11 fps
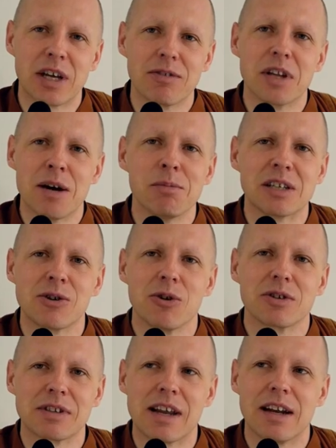give Dhamma
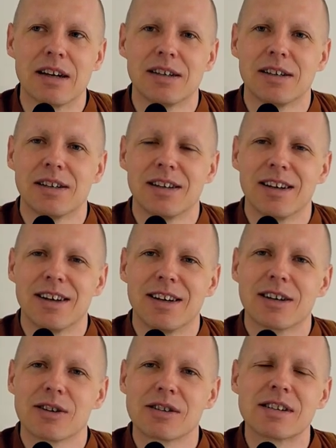talks then,
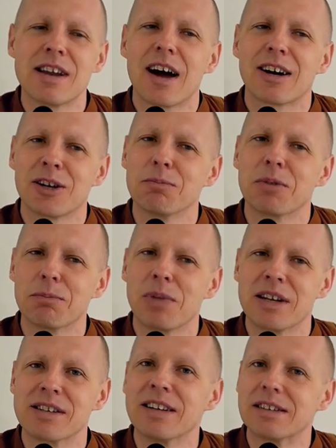because it's not going to be
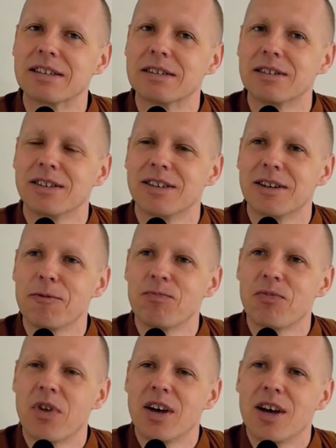pleasant.
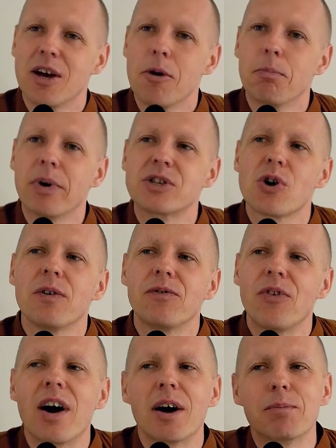But so
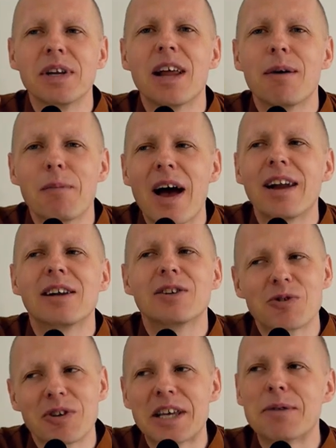far I've been
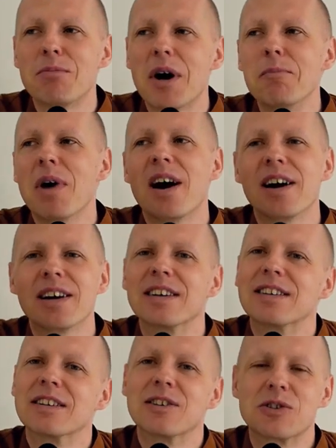managed to keep my
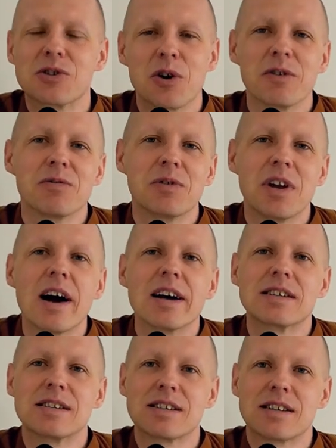mind in this sort of
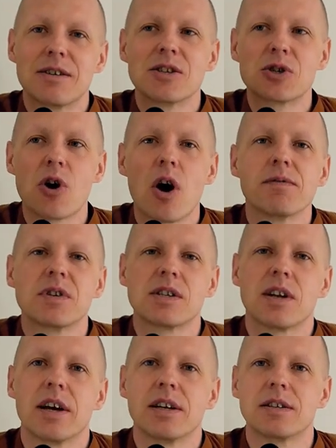nice, soft
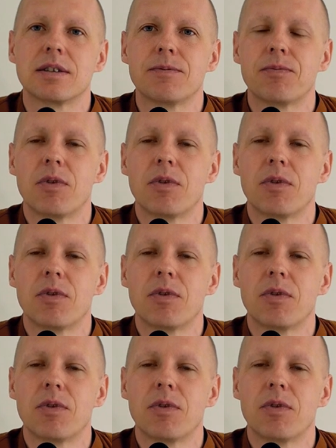state.